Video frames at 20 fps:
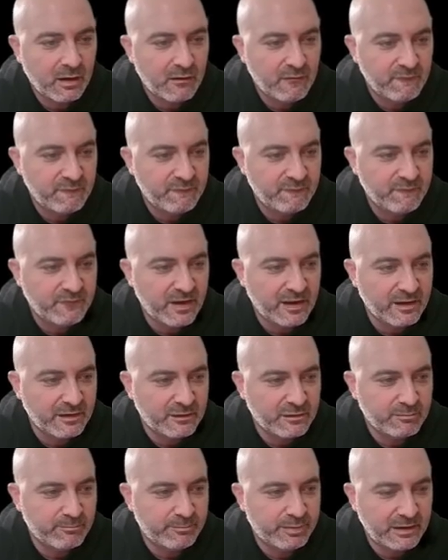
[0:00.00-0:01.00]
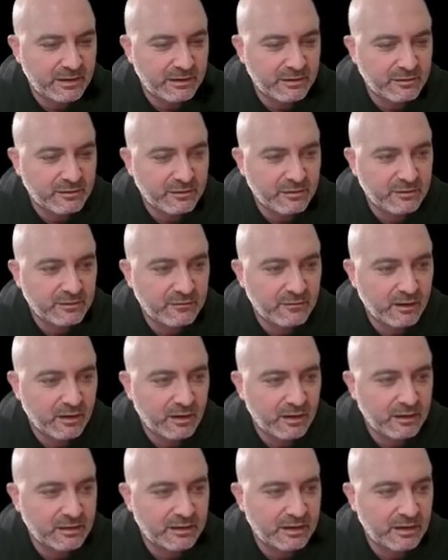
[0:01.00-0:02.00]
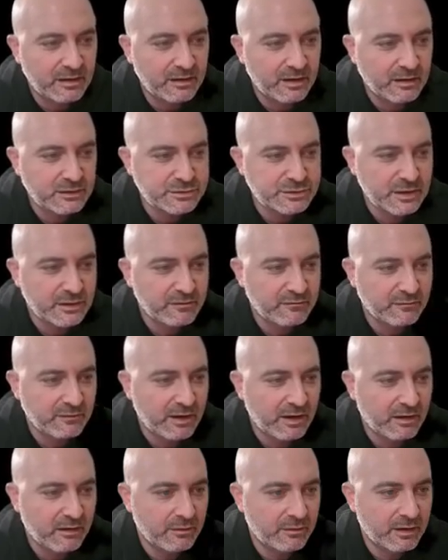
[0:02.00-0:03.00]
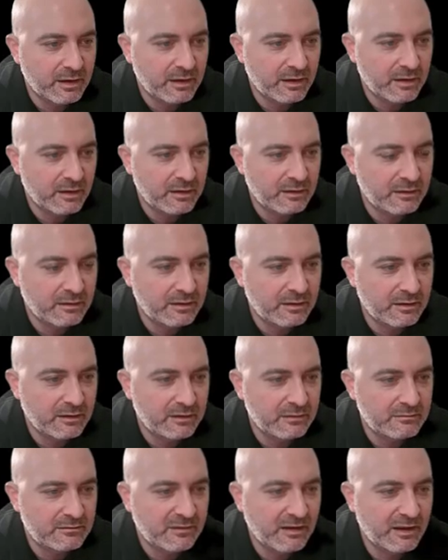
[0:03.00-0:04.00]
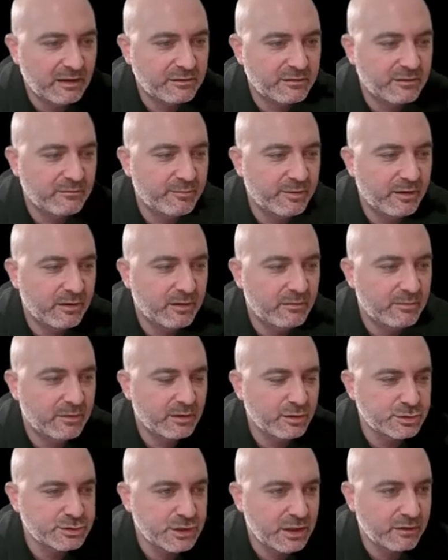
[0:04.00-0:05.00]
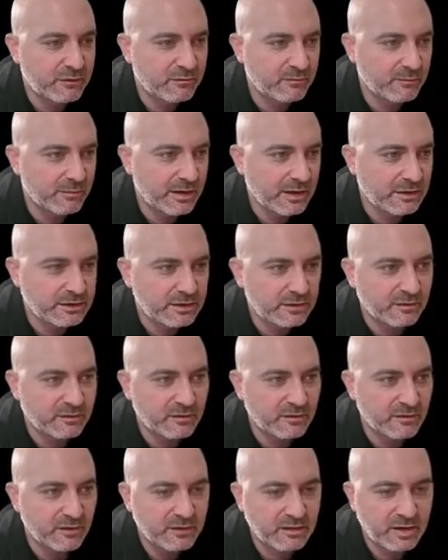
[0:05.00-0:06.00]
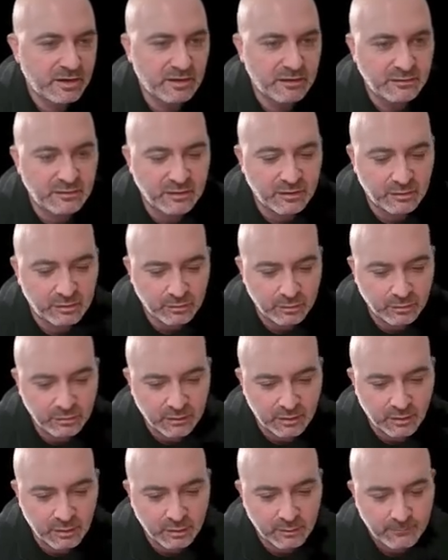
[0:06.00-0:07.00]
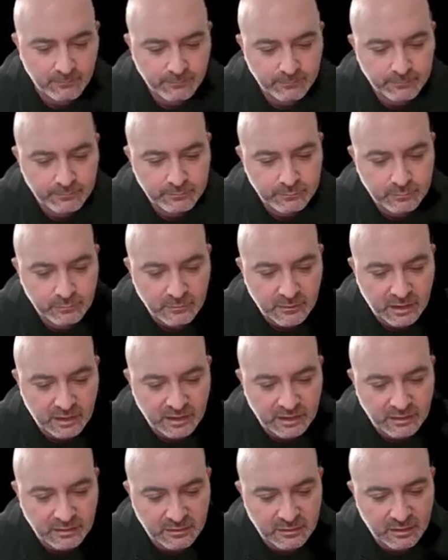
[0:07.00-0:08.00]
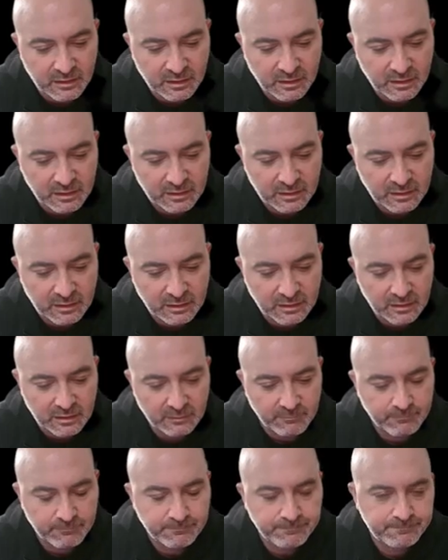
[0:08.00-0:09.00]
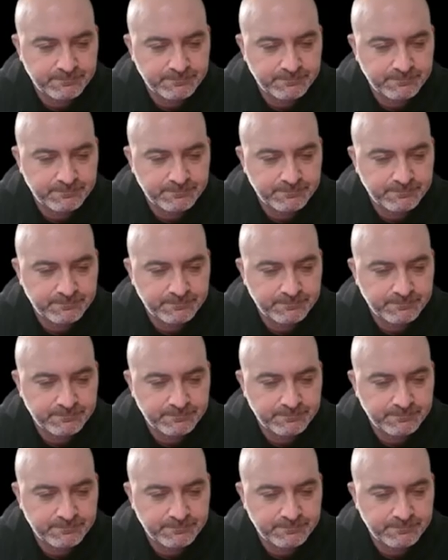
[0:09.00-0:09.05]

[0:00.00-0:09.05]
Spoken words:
Feints, beats, get Andrasfi out, and he takes the parry, but Andrasfi manages to just kind of sneak through there and hit him.